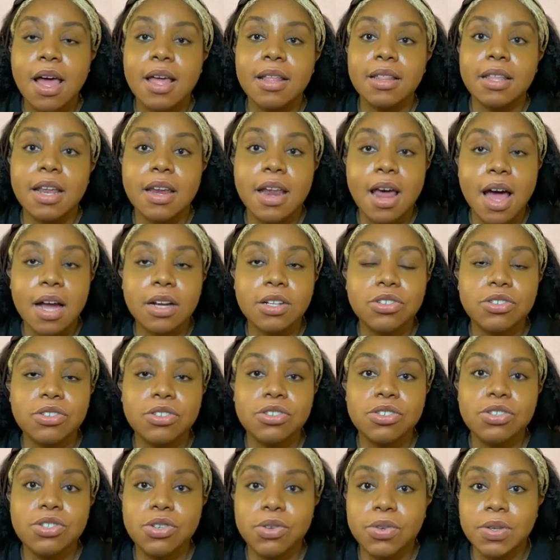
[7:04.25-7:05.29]
The
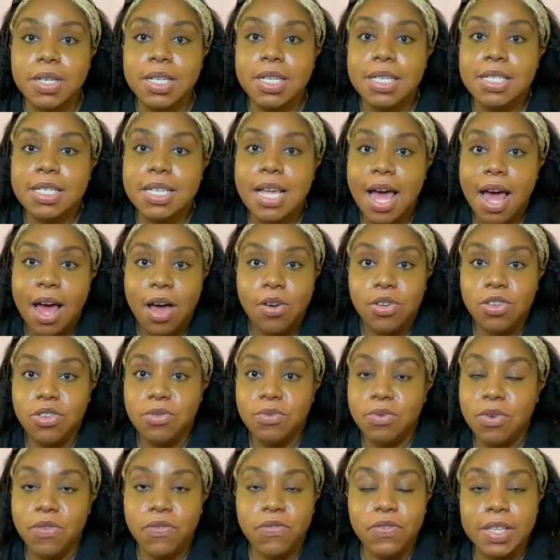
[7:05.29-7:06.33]
doctors told us how you
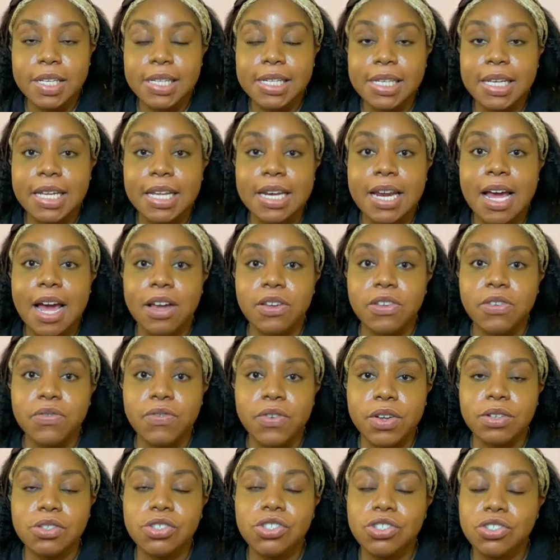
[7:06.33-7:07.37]
were feeling and how you
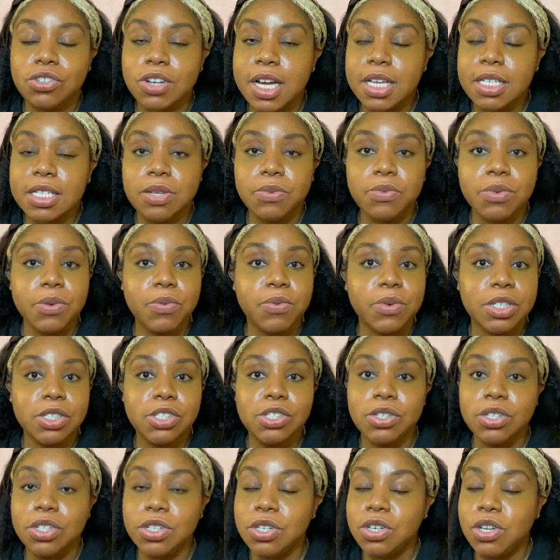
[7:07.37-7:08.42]
felt stressed, and we
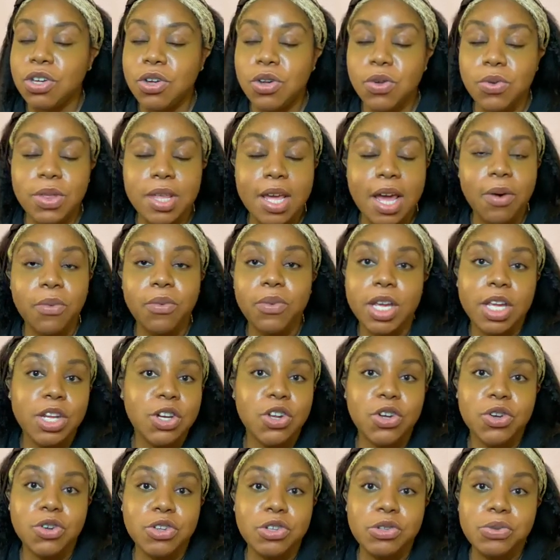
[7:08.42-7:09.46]
want you to know that we
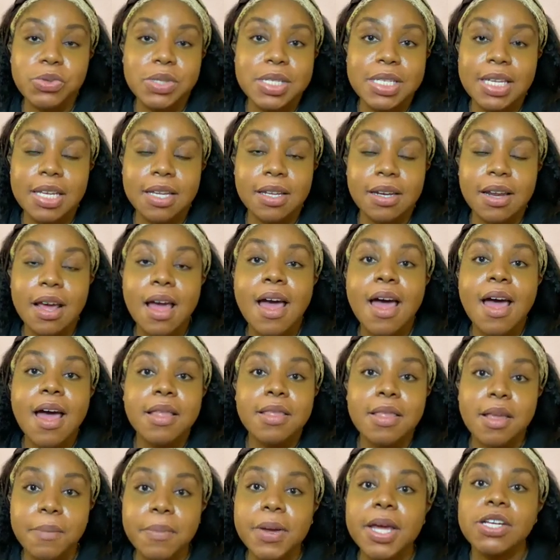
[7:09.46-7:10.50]
know you did
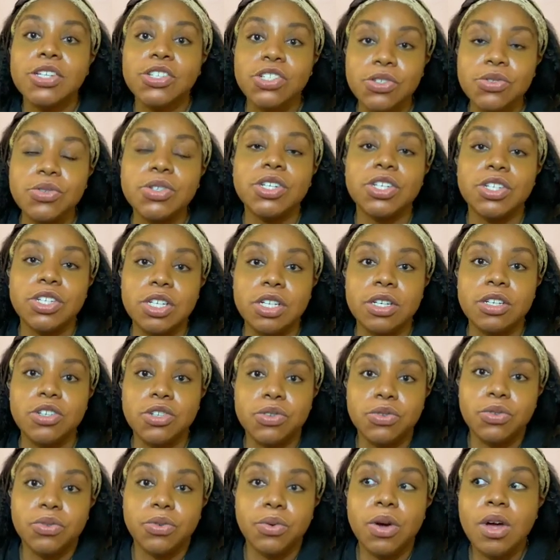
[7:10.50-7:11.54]
the best you could
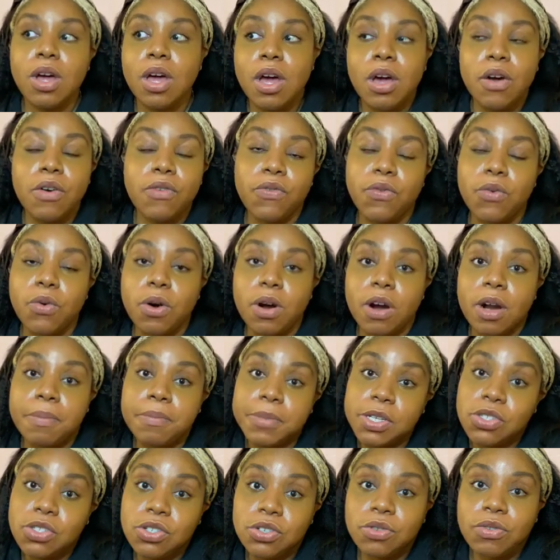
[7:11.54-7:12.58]
do for
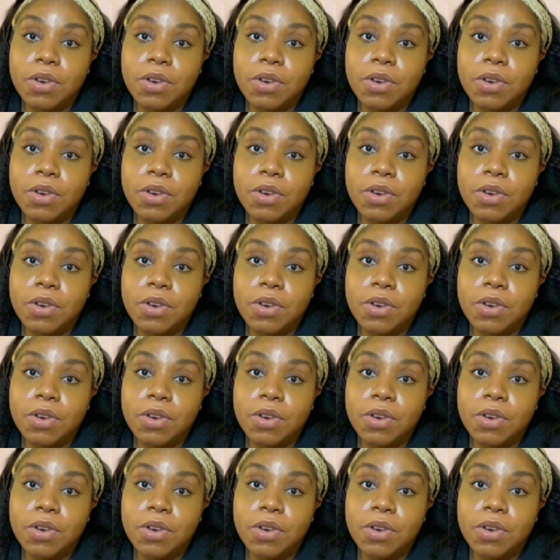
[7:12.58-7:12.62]
Mr.